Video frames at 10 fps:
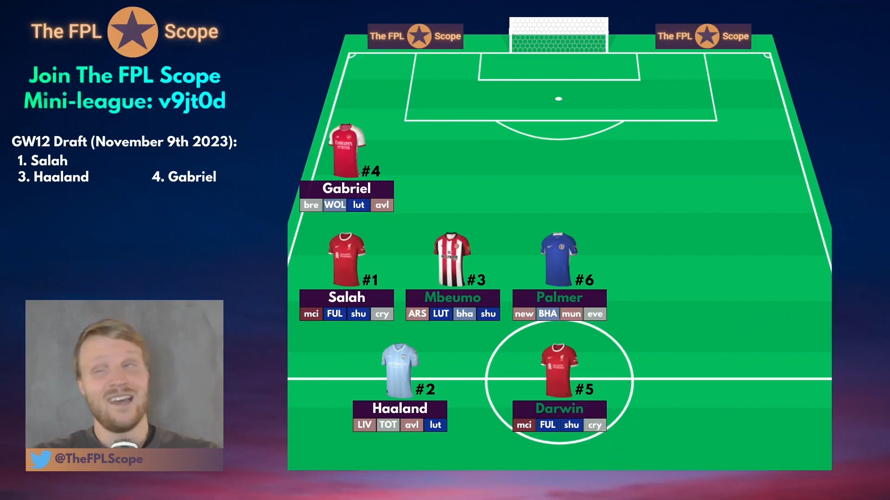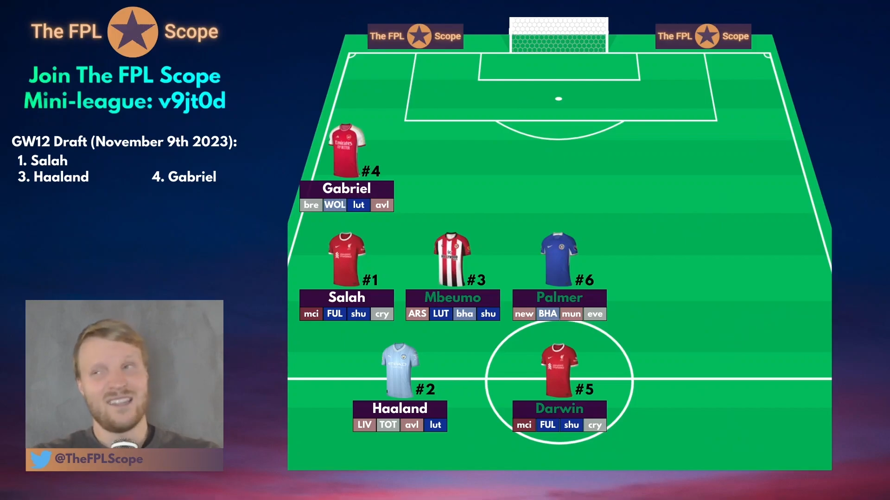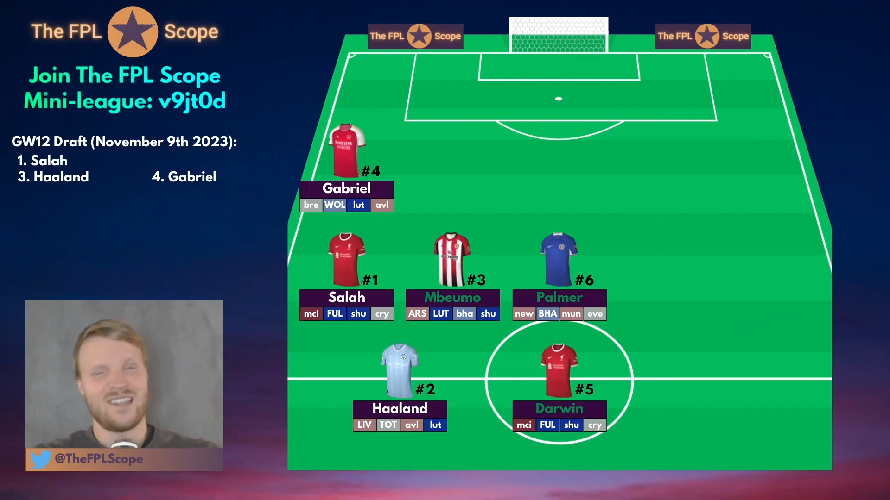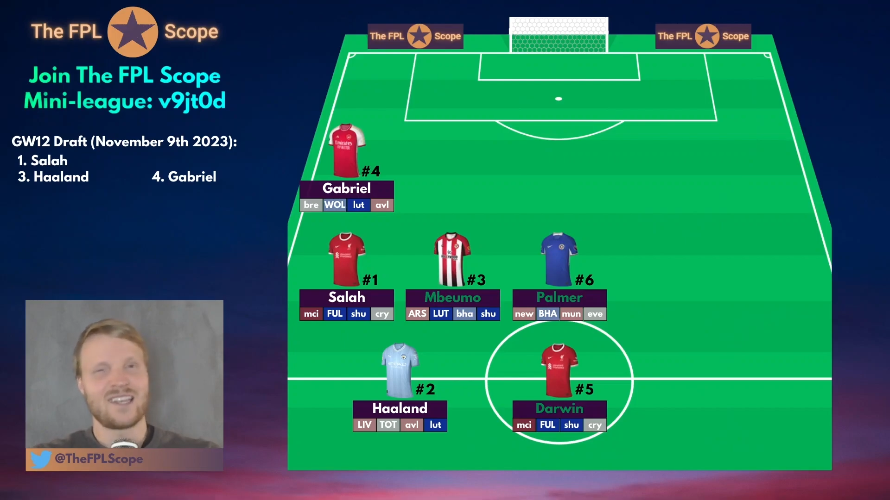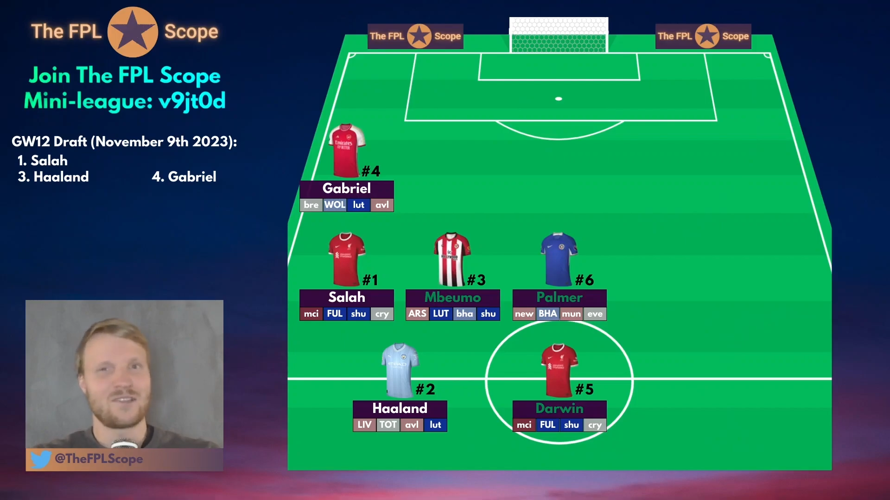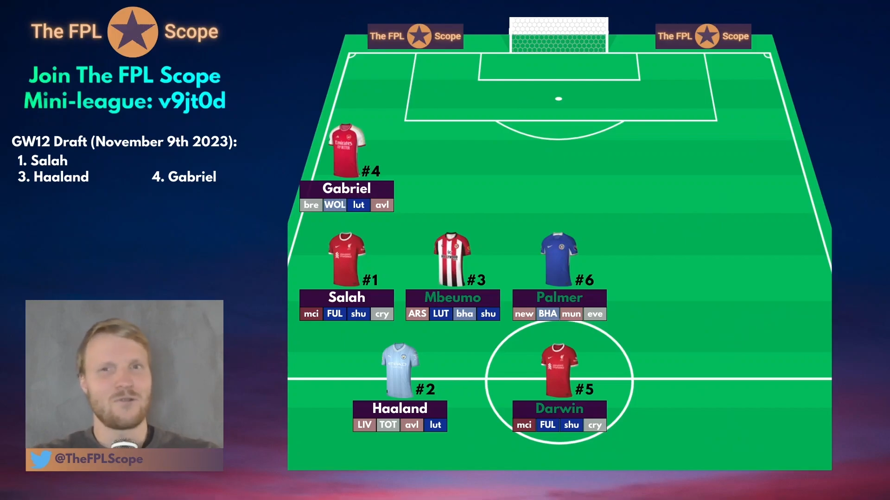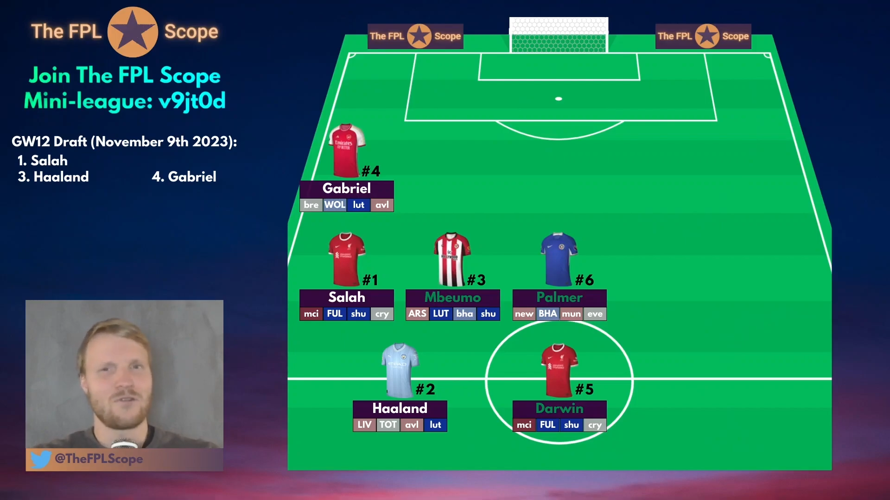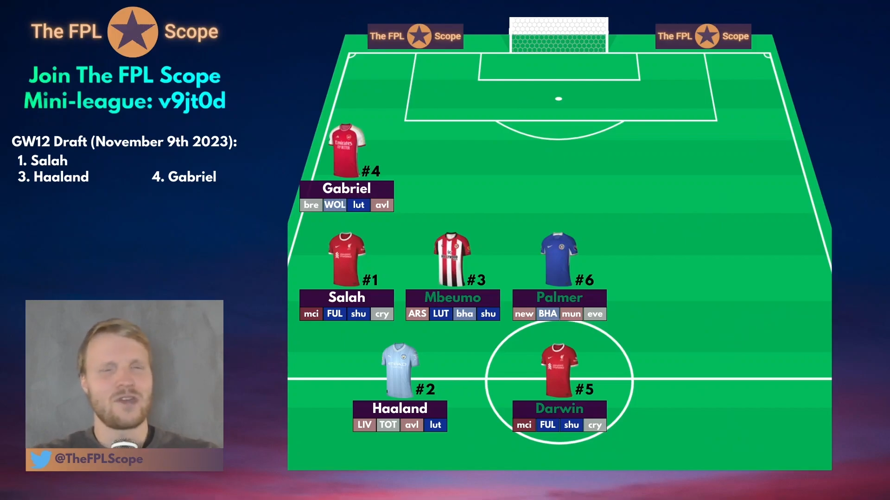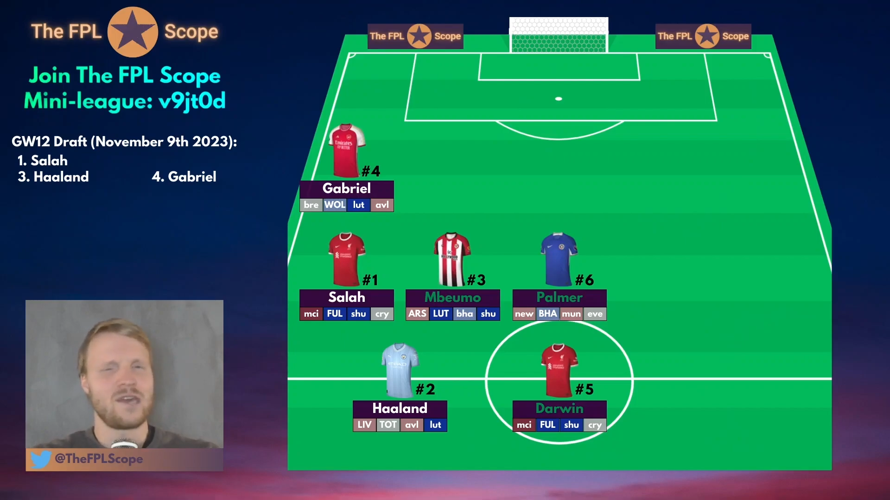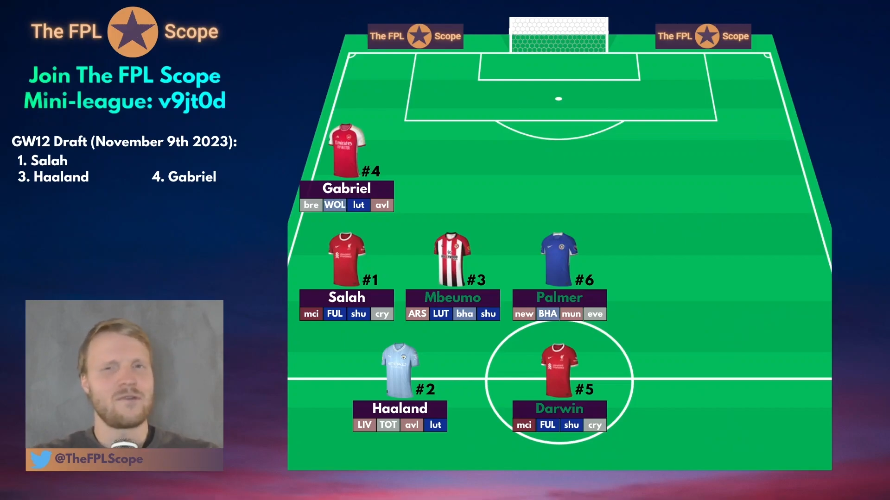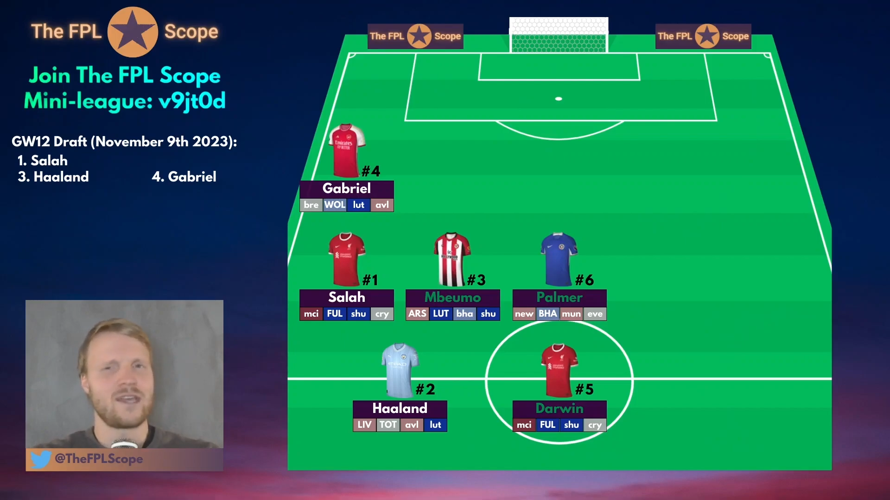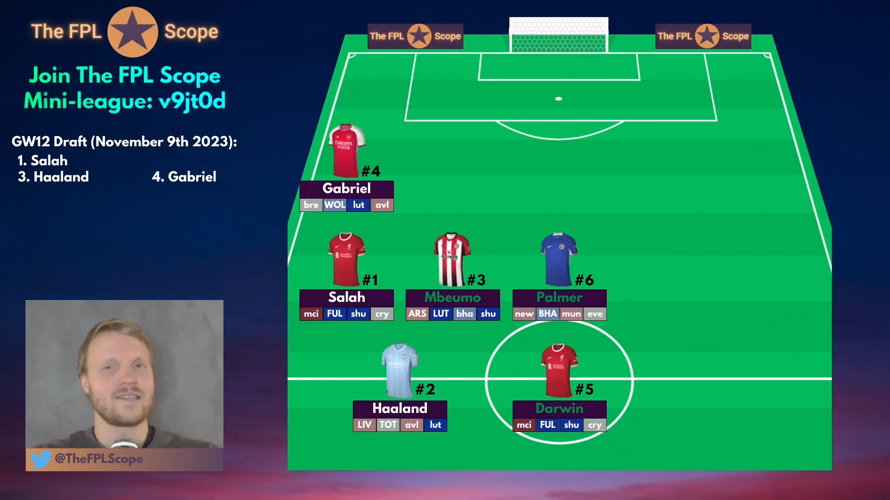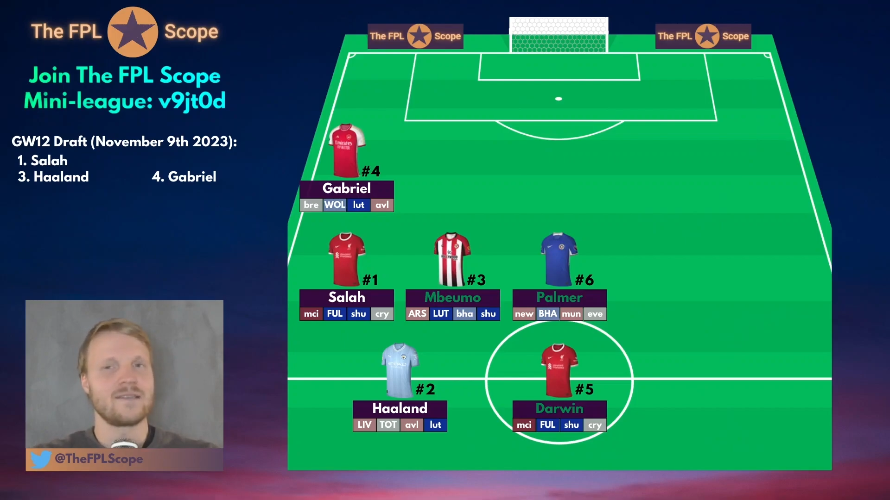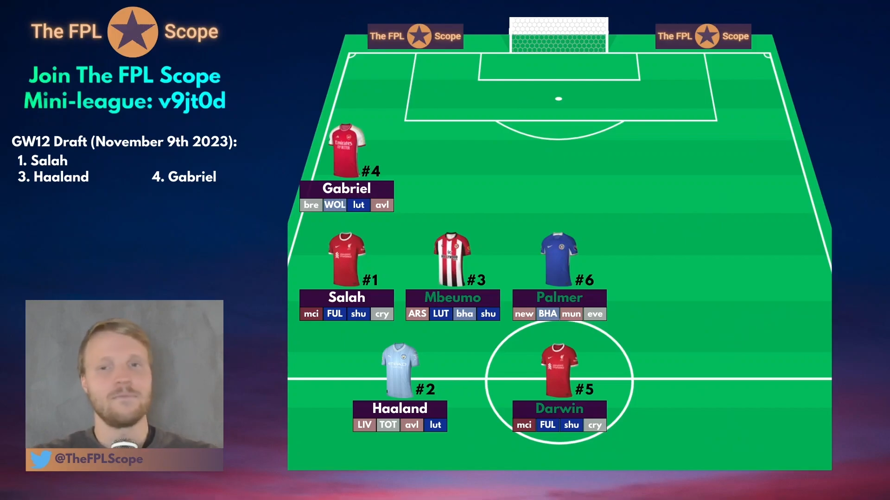the next 2 or 3 game weeks,